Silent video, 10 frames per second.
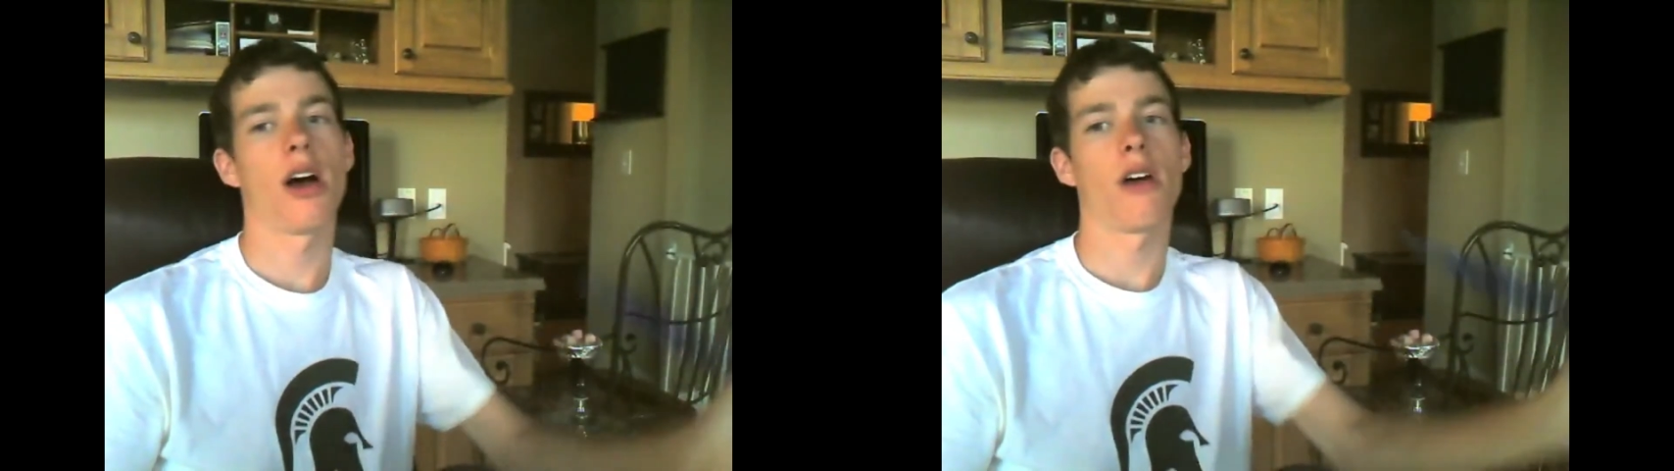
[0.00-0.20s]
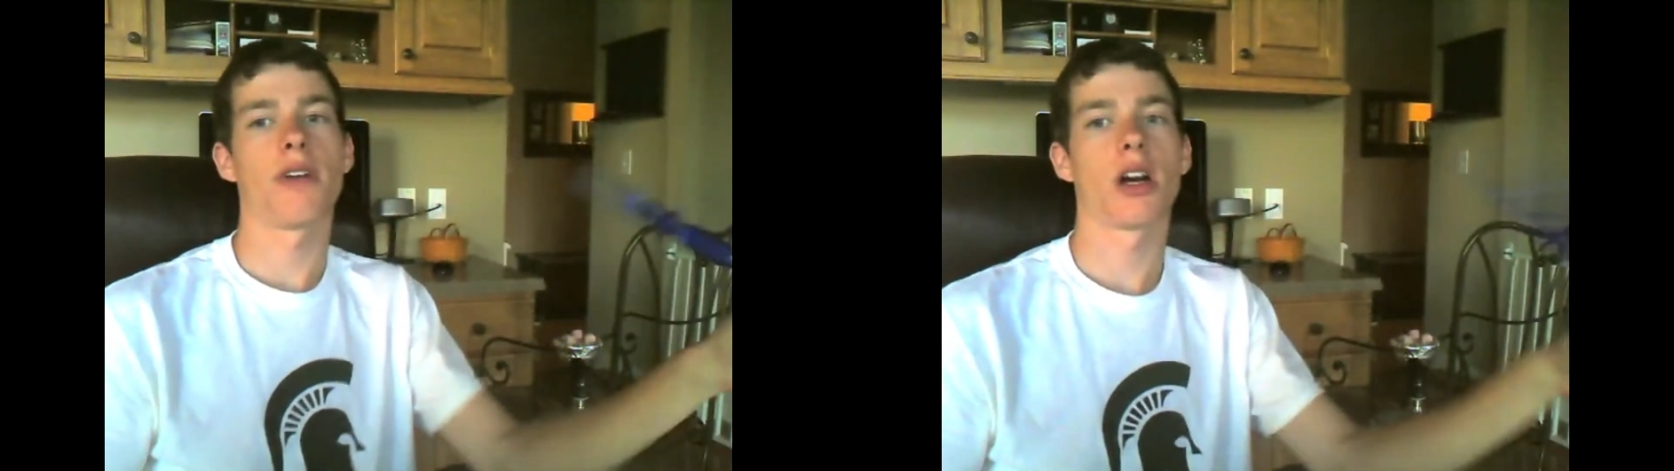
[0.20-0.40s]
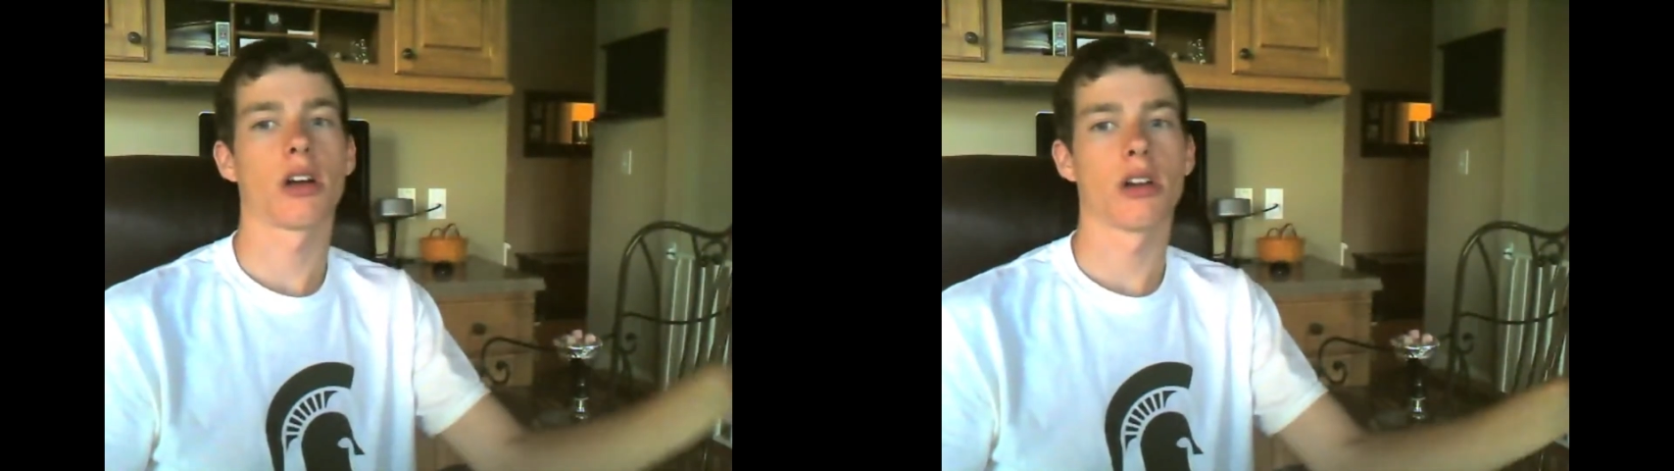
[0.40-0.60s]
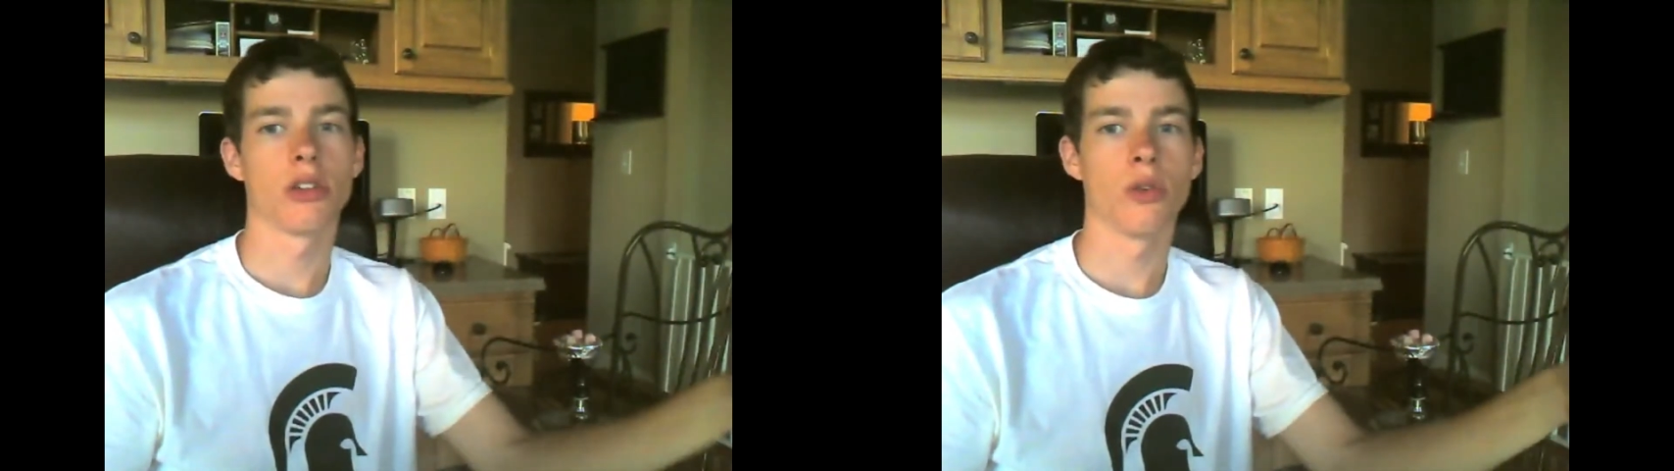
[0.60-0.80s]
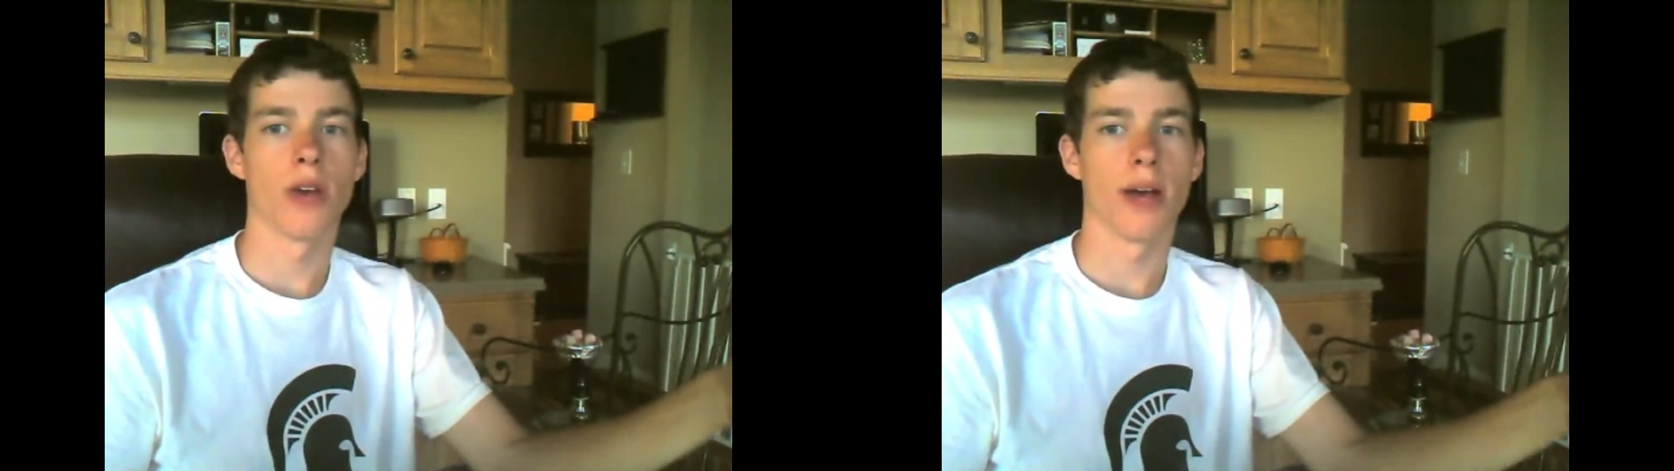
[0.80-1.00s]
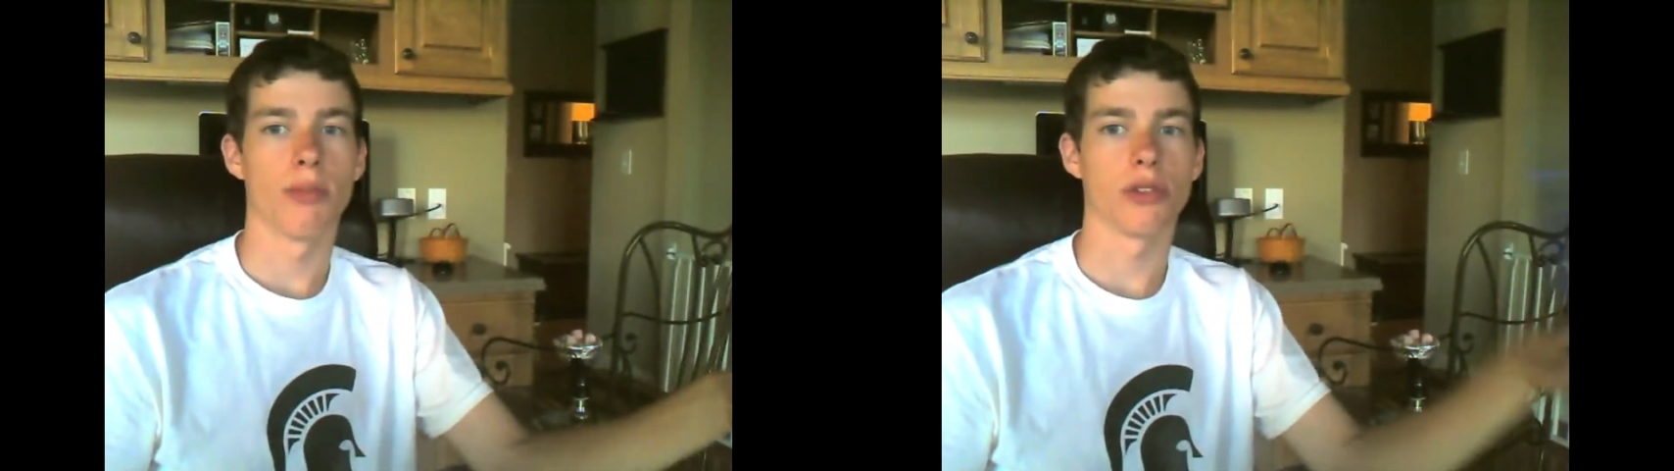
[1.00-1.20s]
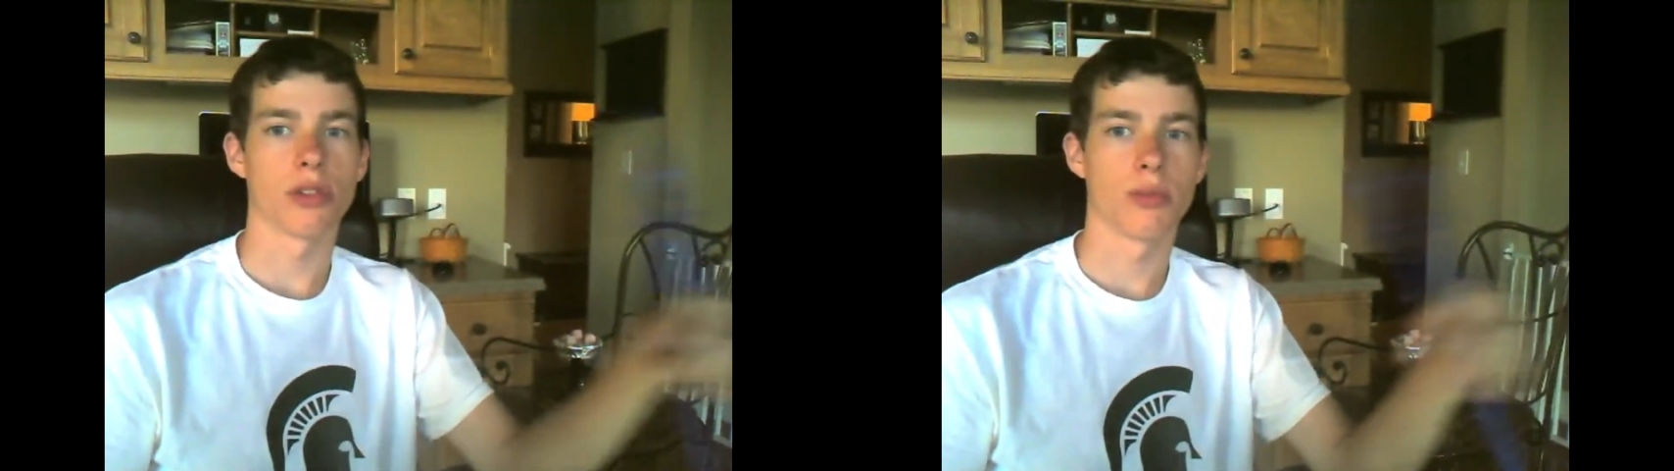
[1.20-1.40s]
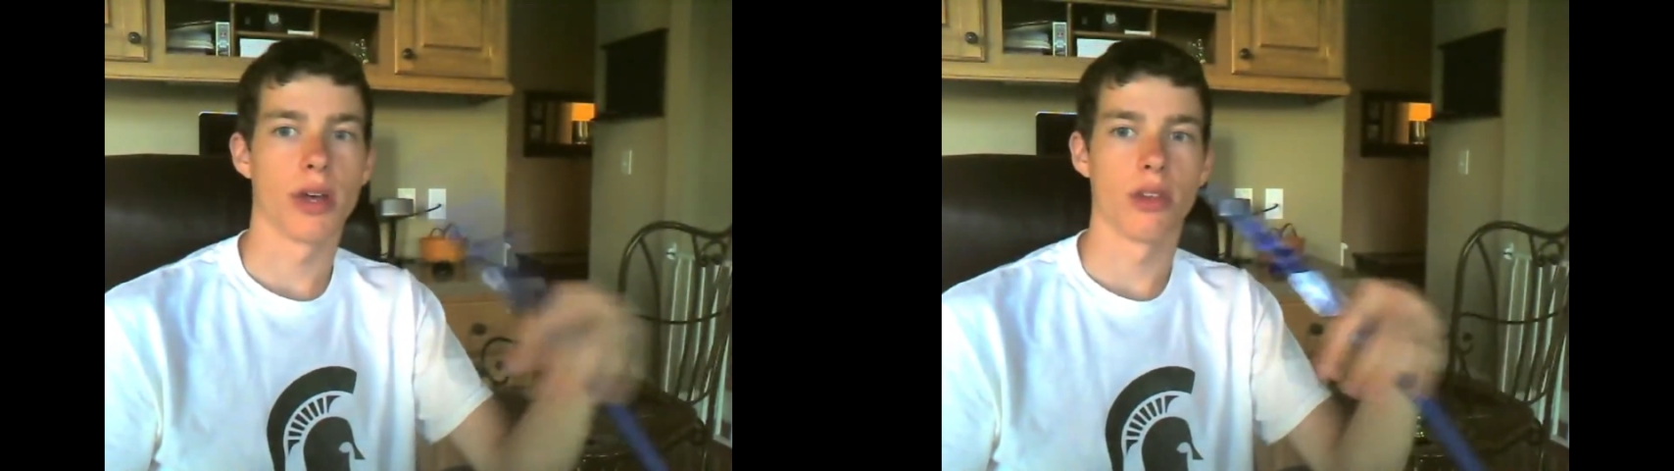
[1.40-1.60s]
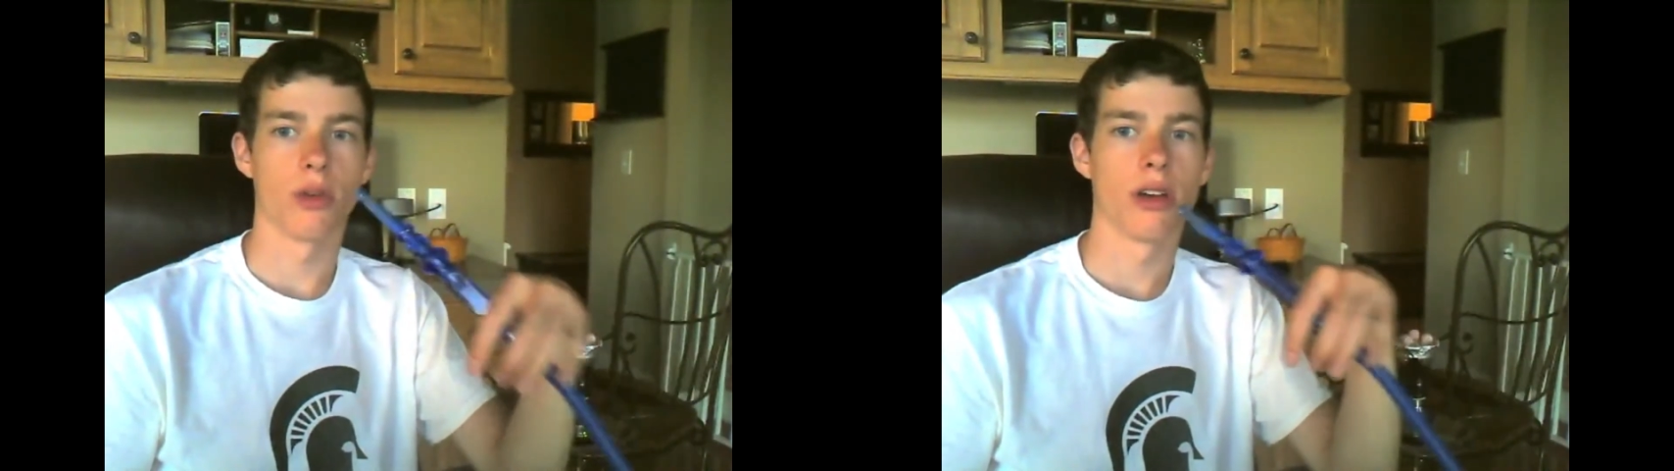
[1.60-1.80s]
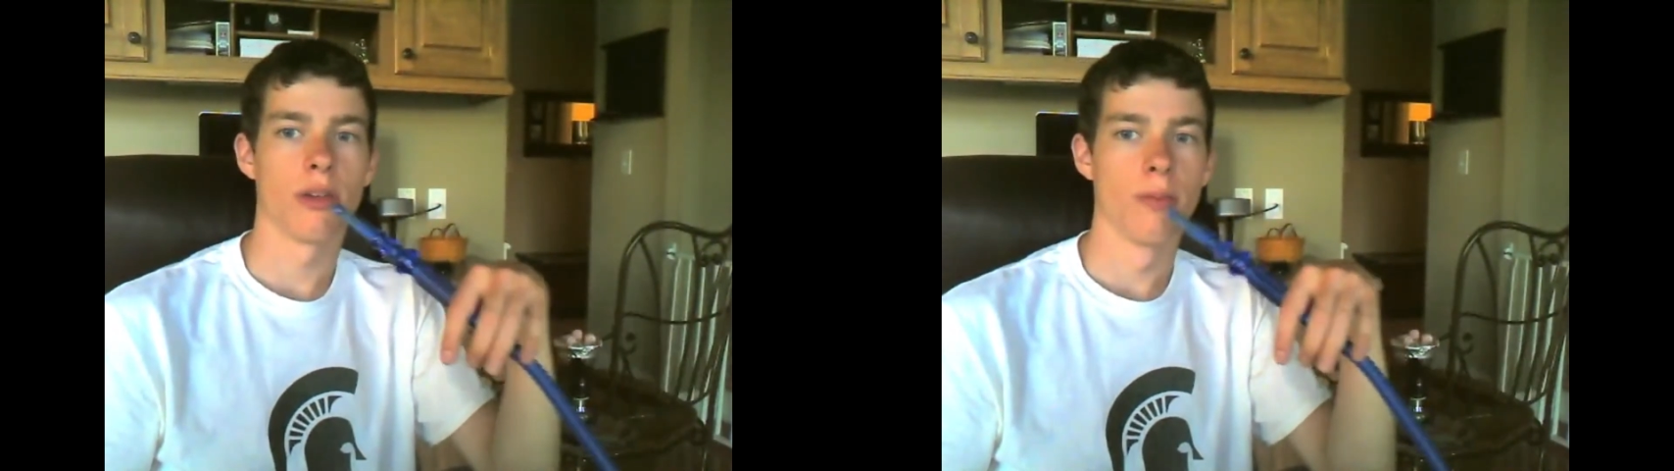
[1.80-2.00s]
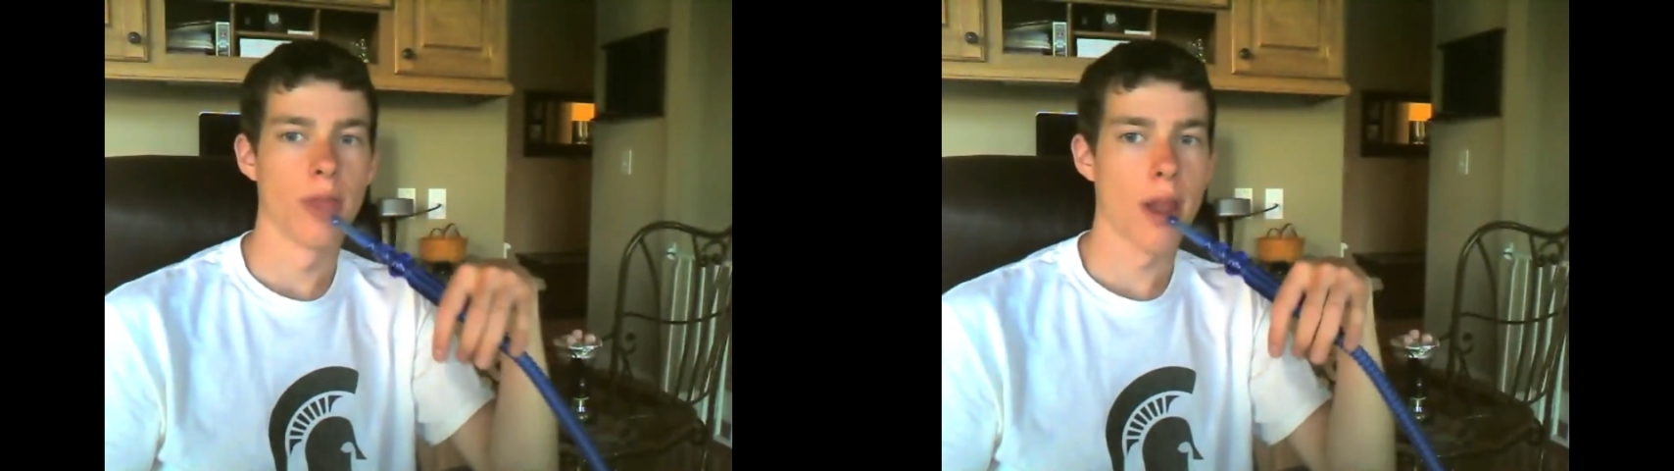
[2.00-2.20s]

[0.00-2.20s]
Alfaker 2 apples, by the way.